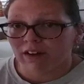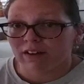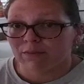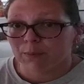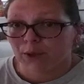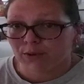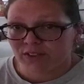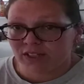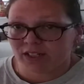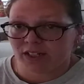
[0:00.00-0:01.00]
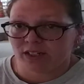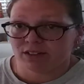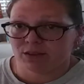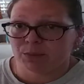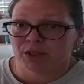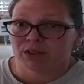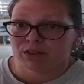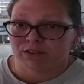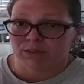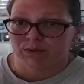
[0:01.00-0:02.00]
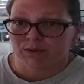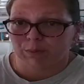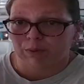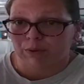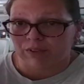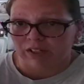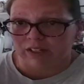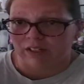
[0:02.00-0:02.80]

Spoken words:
of protein in it to be a good source of protein.